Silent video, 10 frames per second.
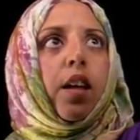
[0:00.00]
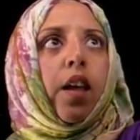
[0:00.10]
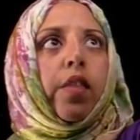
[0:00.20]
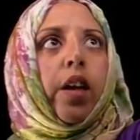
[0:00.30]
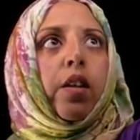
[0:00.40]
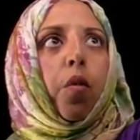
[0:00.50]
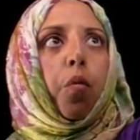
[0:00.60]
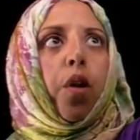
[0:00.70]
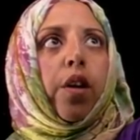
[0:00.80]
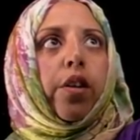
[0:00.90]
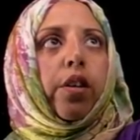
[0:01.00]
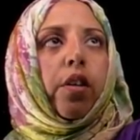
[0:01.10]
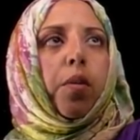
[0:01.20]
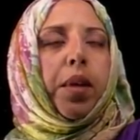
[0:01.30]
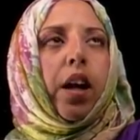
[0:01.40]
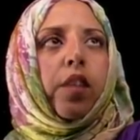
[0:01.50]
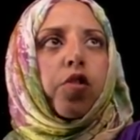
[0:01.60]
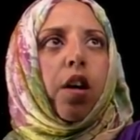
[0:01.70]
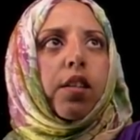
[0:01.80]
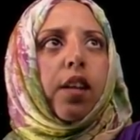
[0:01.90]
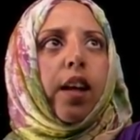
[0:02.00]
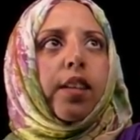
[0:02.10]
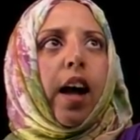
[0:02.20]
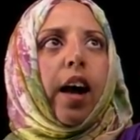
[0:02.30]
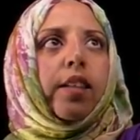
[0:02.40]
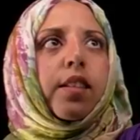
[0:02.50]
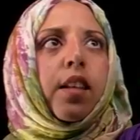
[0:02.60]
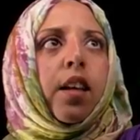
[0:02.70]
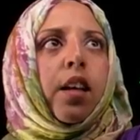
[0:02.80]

And then water or mean hydroxide adds